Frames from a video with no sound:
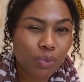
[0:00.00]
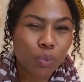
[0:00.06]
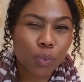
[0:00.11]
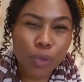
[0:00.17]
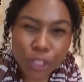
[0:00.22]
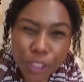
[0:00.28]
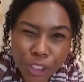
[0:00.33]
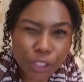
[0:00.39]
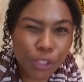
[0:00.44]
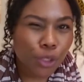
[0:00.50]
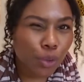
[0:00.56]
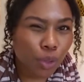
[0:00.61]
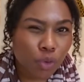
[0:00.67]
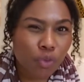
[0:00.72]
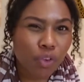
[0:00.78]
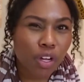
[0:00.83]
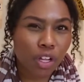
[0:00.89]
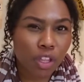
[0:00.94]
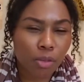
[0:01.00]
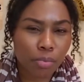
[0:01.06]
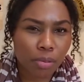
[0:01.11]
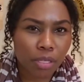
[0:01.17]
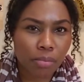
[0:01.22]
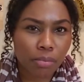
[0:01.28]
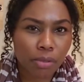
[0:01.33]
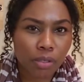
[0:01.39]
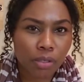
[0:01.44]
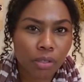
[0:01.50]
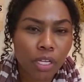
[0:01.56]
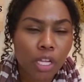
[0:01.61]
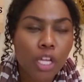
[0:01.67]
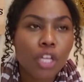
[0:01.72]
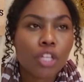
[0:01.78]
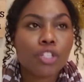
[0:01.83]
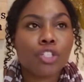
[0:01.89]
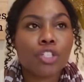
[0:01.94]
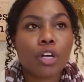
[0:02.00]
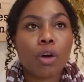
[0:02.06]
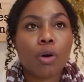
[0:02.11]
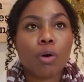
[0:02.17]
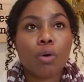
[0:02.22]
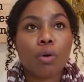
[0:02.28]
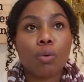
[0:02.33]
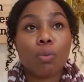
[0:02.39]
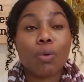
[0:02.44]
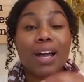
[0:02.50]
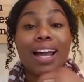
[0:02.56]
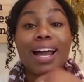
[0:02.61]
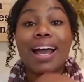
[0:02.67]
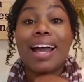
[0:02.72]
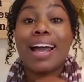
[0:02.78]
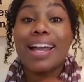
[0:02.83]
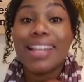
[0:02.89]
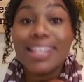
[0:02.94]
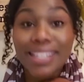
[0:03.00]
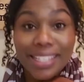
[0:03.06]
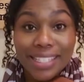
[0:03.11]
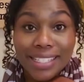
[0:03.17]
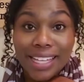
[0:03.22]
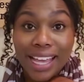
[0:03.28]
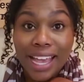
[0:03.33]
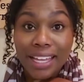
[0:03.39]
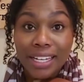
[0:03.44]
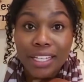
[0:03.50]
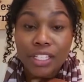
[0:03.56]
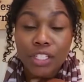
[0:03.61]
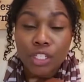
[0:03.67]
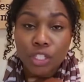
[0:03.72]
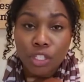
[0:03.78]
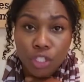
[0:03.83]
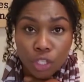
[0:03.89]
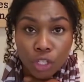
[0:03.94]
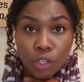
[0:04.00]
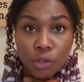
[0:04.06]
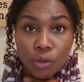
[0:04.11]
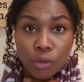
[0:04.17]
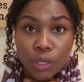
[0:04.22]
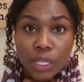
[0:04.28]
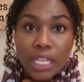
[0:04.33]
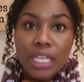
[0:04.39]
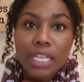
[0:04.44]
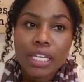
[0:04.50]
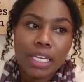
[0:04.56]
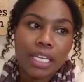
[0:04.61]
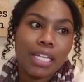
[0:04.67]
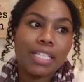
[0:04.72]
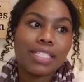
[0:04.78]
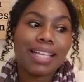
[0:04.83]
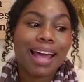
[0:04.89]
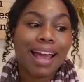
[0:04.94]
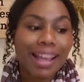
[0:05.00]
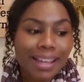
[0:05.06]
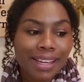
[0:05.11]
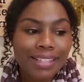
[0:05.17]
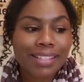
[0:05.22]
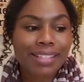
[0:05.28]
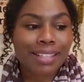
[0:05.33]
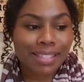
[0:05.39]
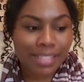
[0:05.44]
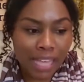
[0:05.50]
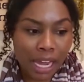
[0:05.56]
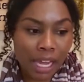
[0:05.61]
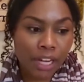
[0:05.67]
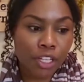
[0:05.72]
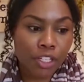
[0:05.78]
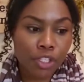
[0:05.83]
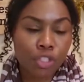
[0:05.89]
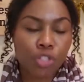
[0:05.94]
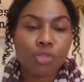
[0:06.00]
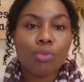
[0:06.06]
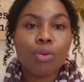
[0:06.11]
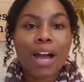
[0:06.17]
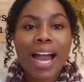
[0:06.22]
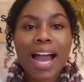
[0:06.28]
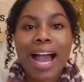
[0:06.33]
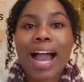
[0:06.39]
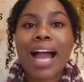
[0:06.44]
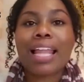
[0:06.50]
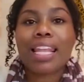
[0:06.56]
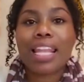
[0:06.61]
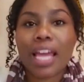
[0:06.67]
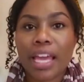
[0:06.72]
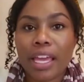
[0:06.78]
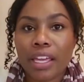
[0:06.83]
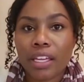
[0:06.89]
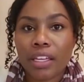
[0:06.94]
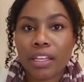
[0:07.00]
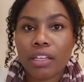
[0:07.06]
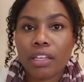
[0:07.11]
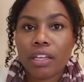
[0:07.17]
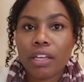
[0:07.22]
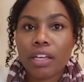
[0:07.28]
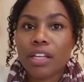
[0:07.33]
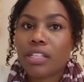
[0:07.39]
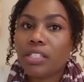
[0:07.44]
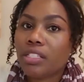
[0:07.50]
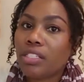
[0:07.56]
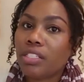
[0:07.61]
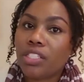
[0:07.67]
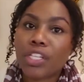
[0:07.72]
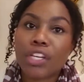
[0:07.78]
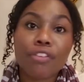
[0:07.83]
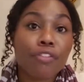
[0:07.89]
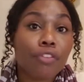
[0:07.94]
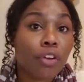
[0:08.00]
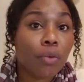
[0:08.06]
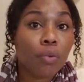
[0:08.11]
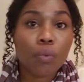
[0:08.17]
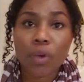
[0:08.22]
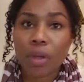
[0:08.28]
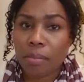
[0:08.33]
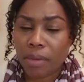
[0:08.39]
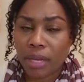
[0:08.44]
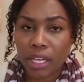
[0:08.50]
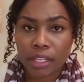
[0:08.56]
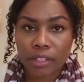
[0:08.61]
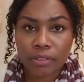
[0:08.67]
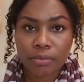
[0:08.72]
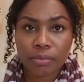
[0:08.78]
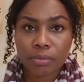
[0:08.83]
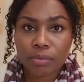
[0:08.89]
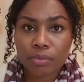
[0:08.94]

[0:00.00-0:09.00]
what are you doing for other people so what i decided to do is i decided to highlight different women